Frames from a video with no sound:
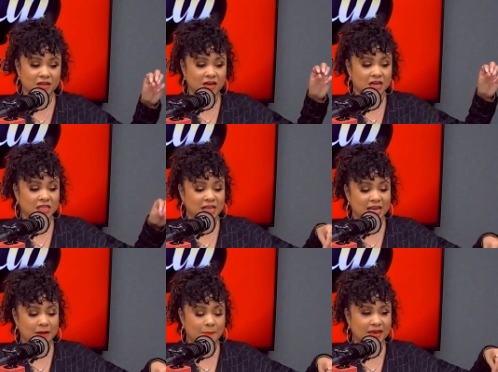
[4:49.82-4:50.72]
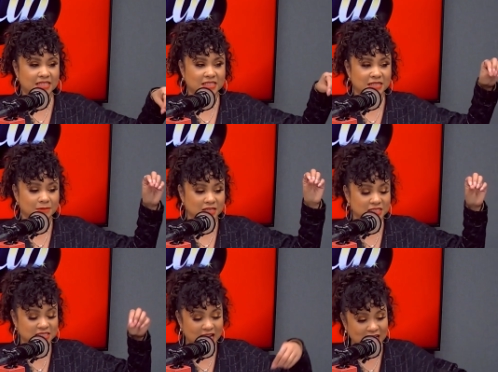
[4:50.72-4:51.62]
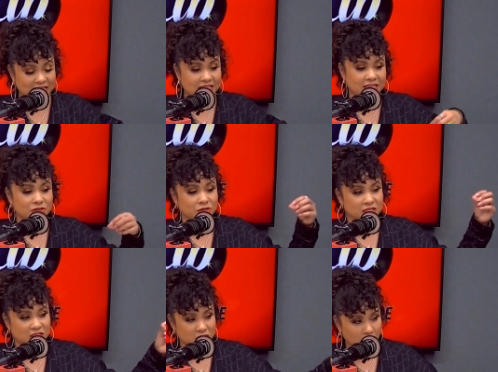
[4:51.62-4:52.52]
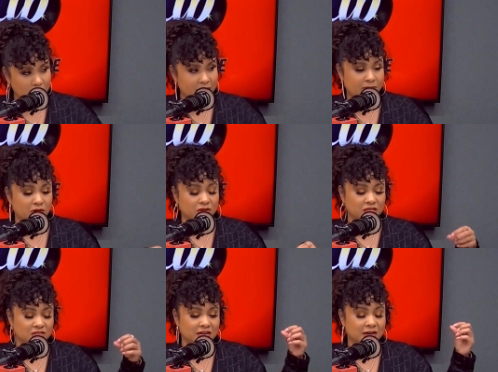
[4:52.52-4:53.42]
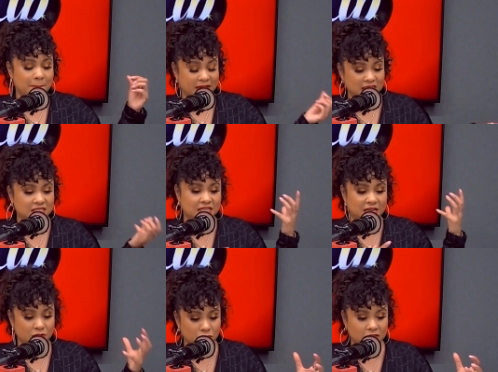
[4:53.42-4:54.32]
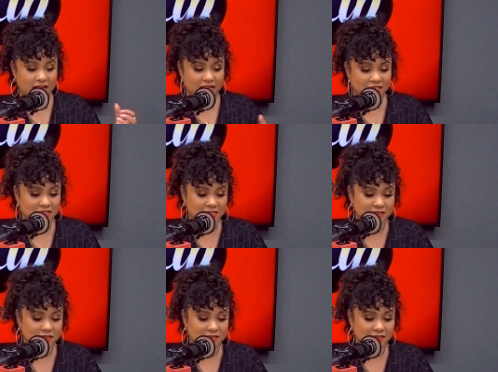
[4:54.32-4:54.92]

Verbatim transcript: a client base and something solid that you can show people when you're trying to pitch to get new clients.